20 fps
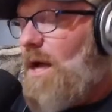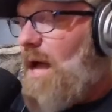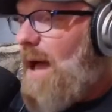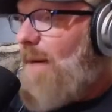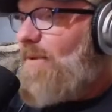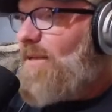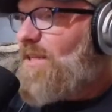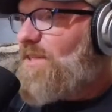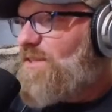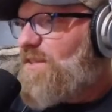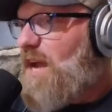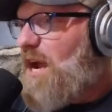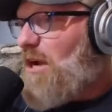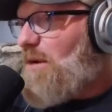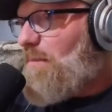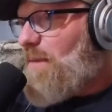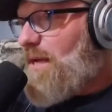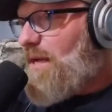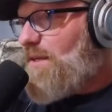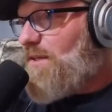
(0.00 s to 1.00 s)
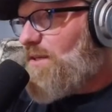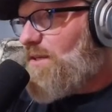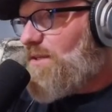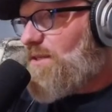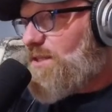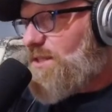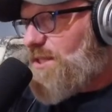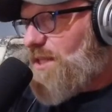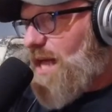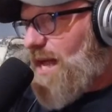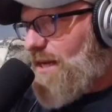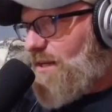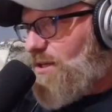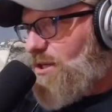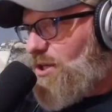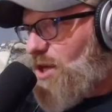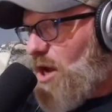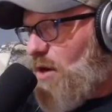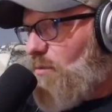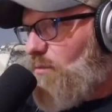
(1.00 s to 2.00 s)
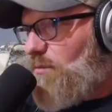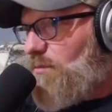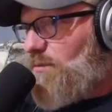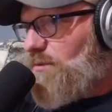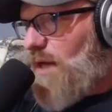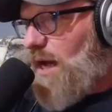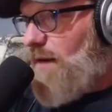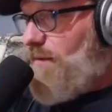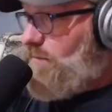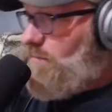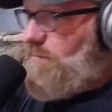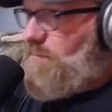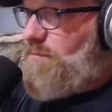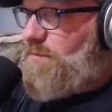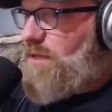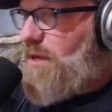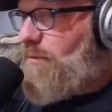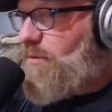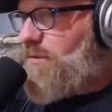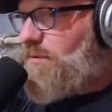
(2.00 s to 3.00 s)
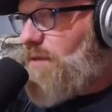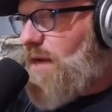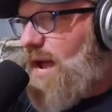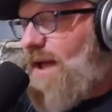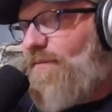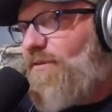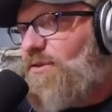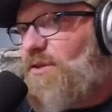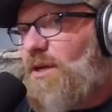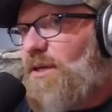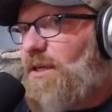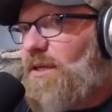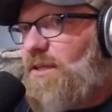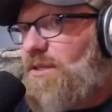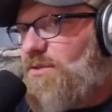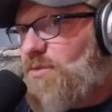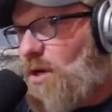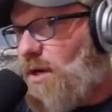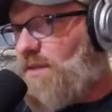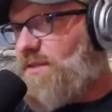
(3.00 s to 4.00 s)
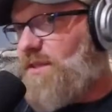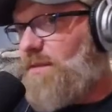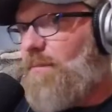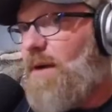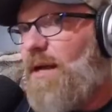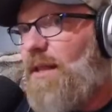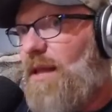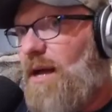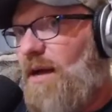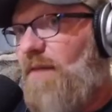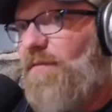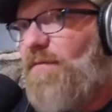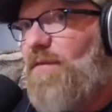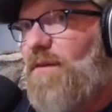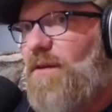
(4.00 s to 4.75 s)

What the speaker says: I mean, it scared me into just like, I haven't done any drugs in my life.